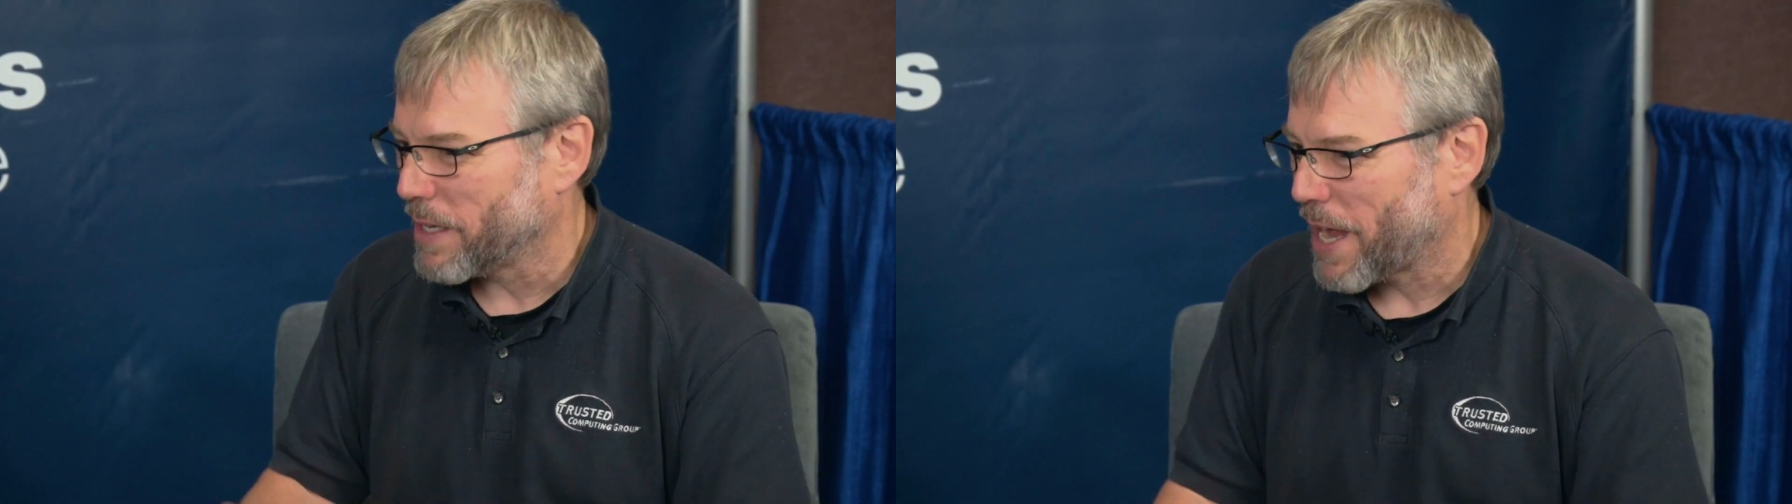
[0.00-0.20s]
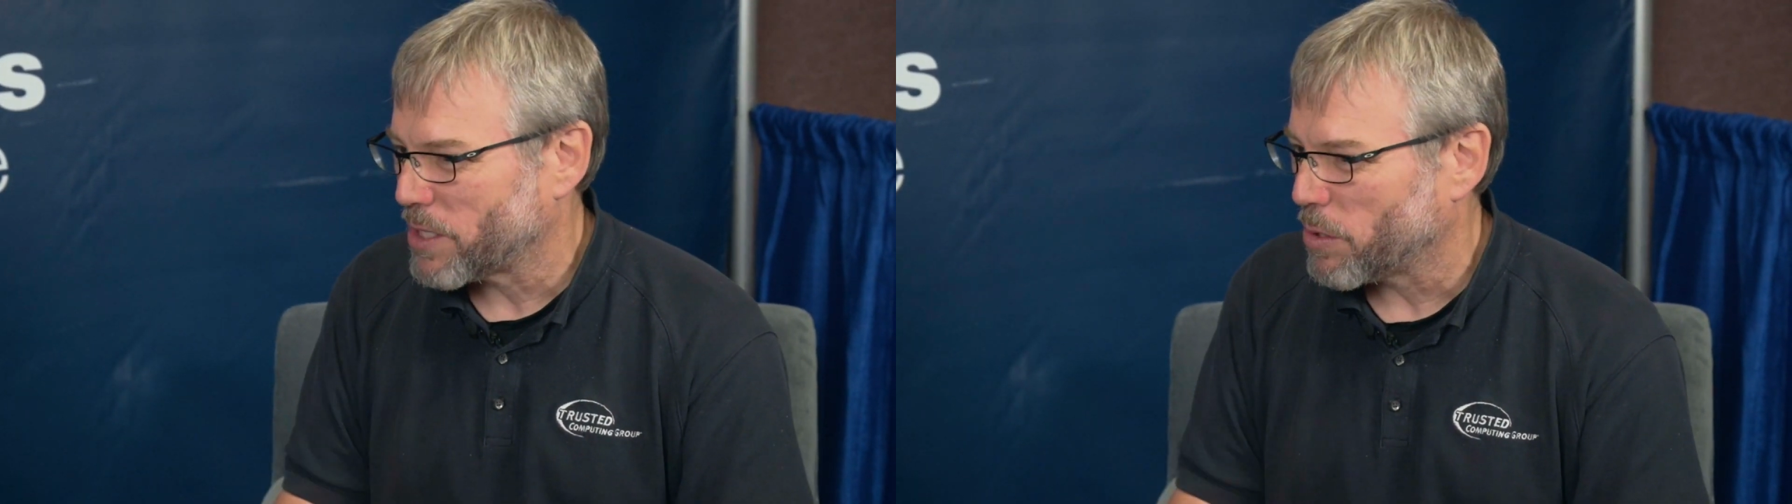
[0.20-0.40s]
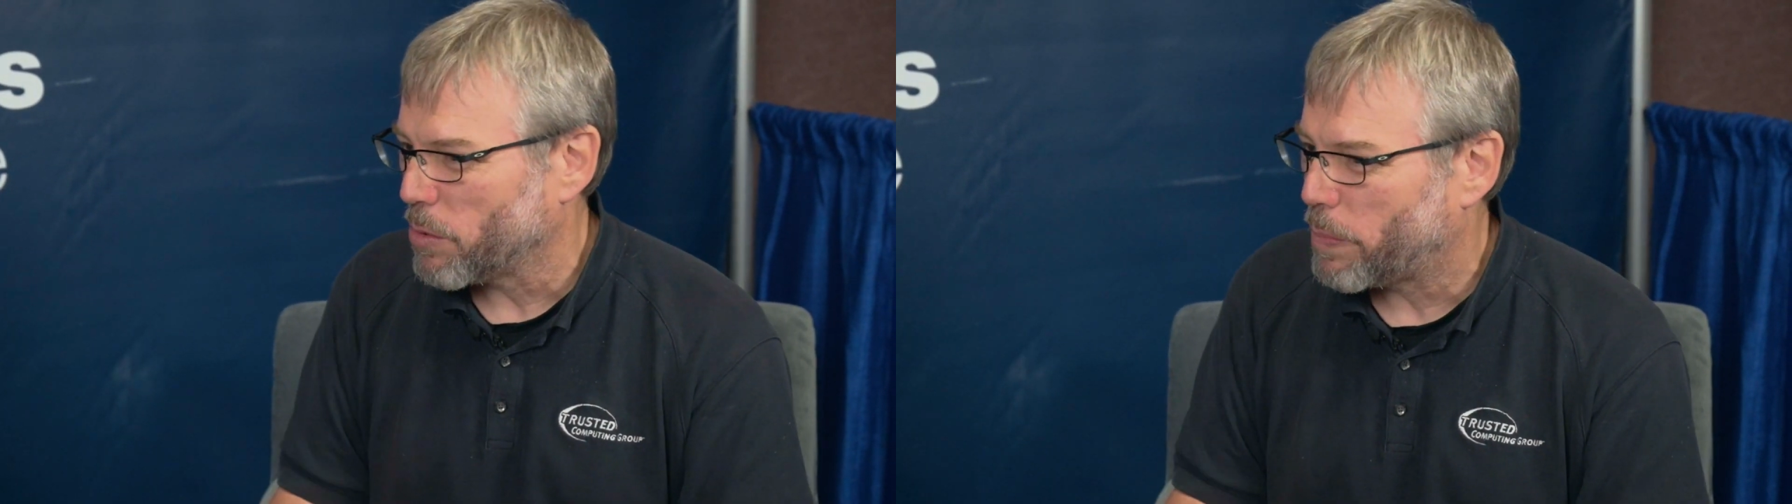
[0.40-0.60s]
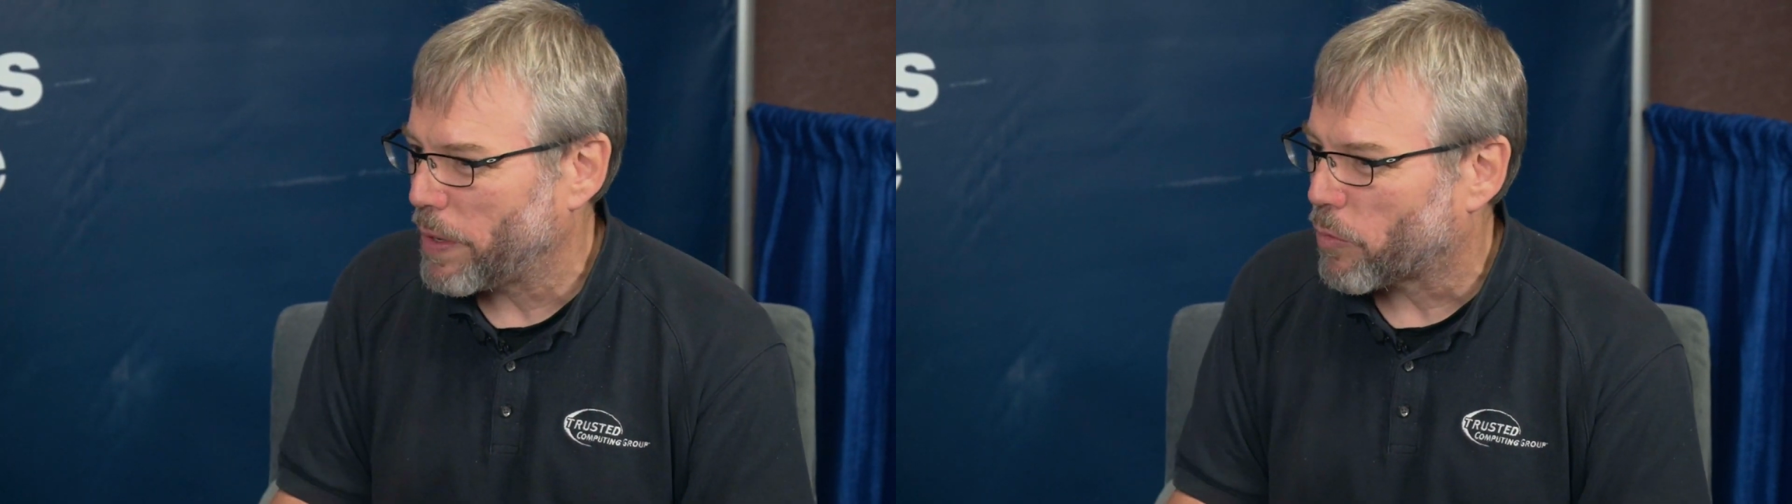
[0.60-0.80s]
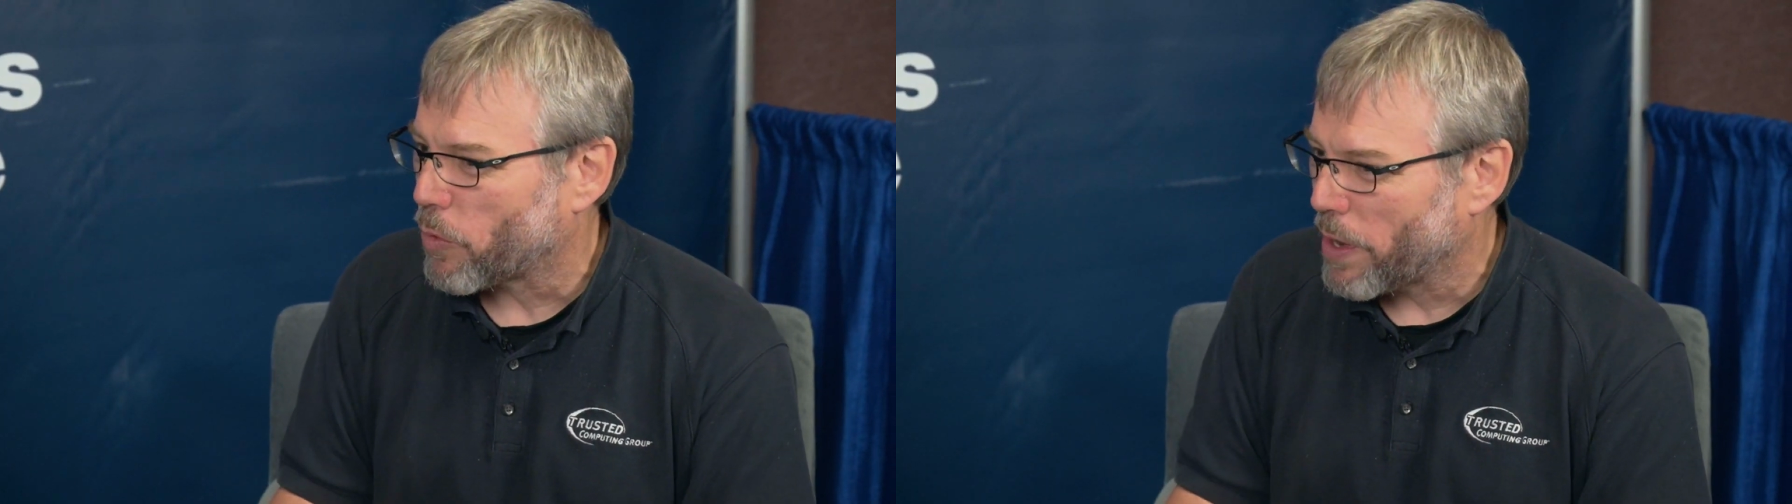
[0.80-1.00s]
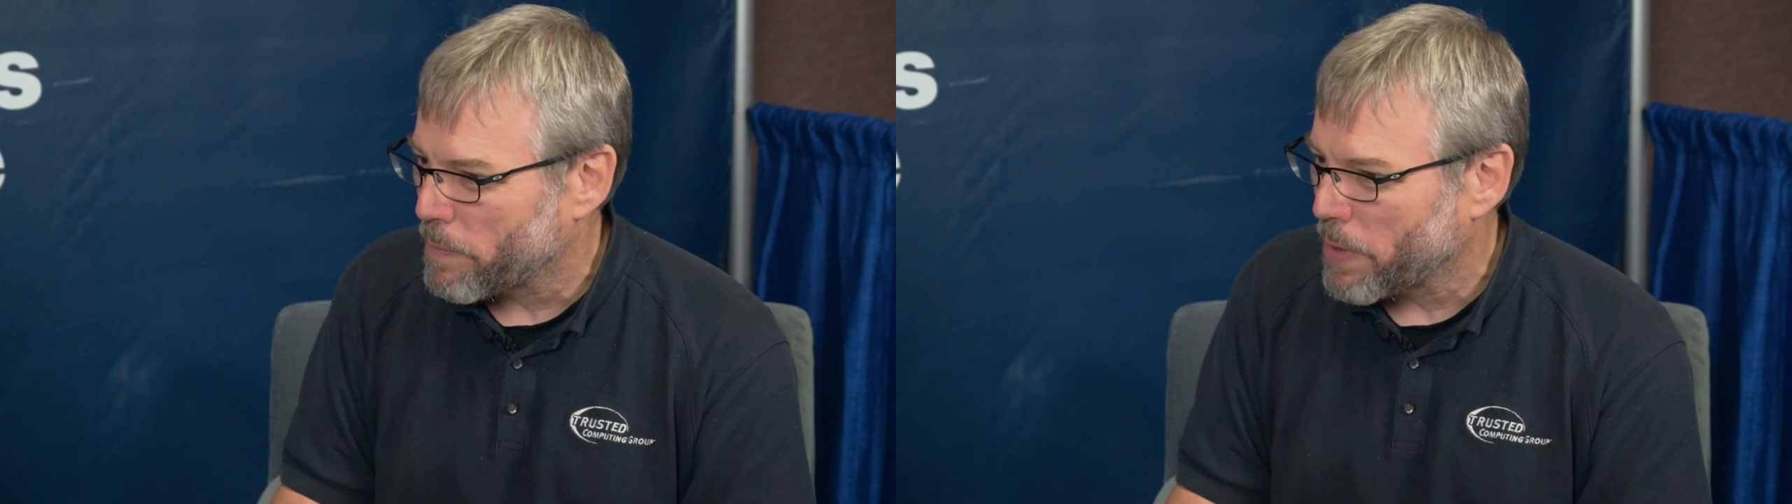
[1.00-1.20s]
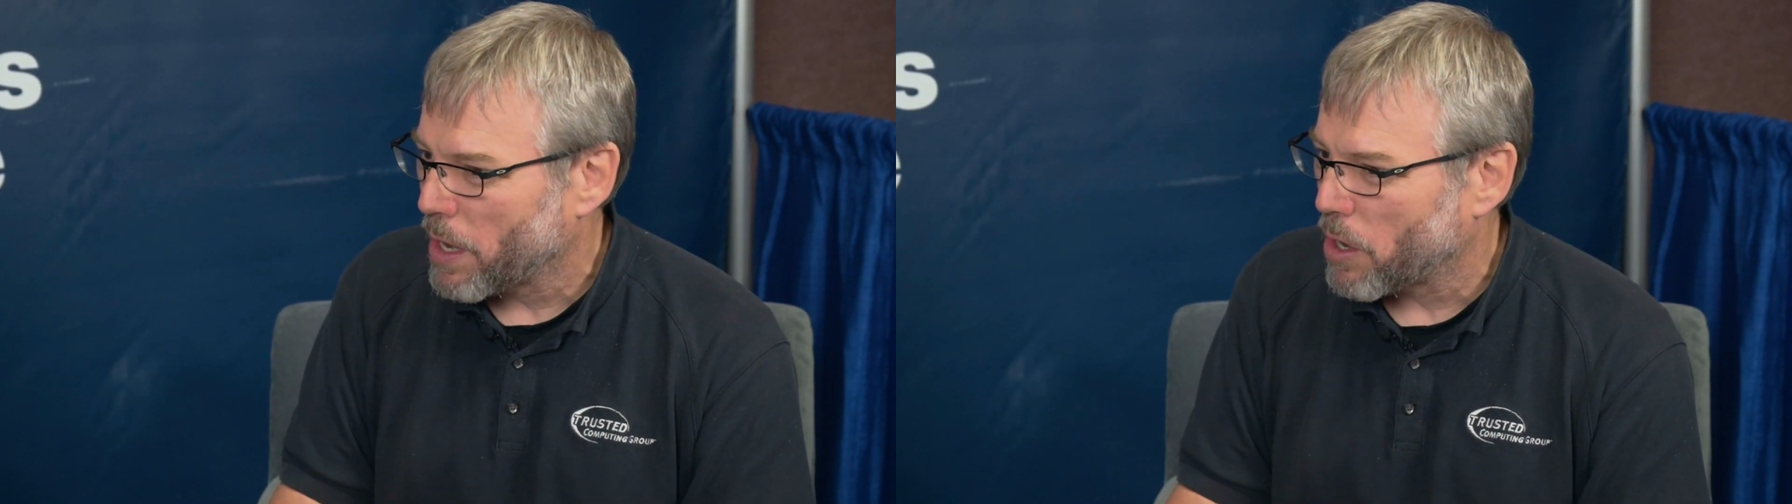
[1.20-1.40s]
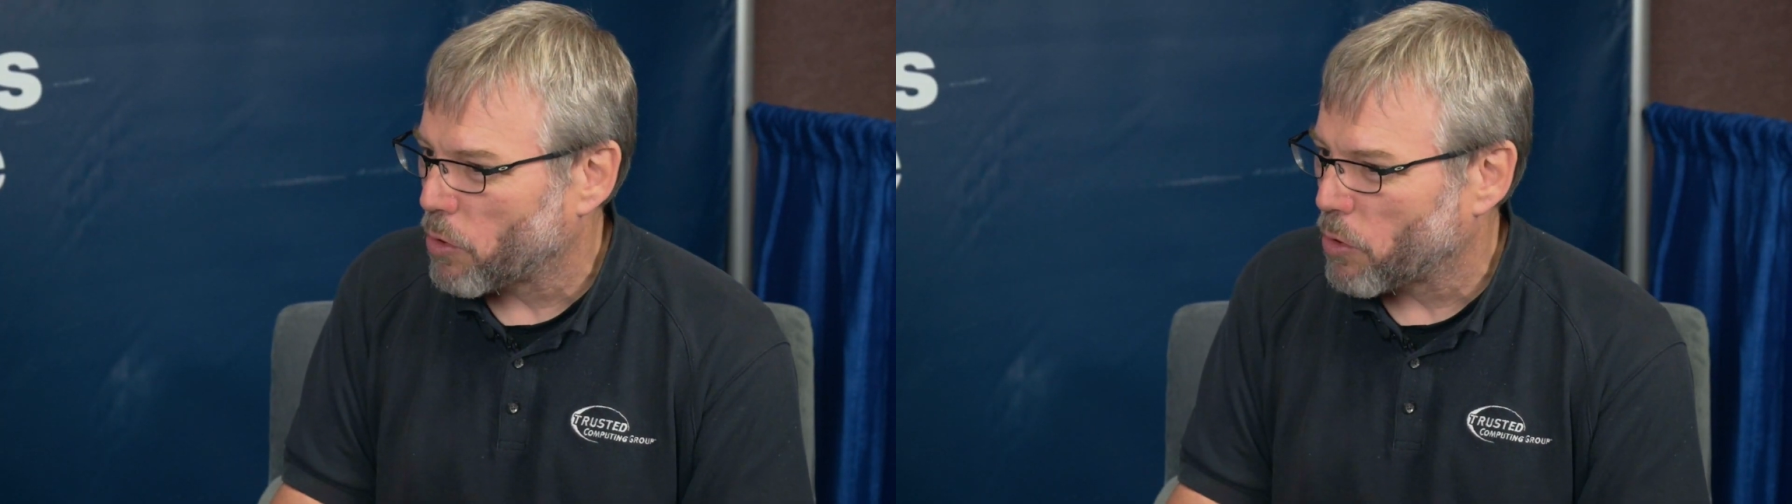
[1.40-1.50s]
last one would be RIM,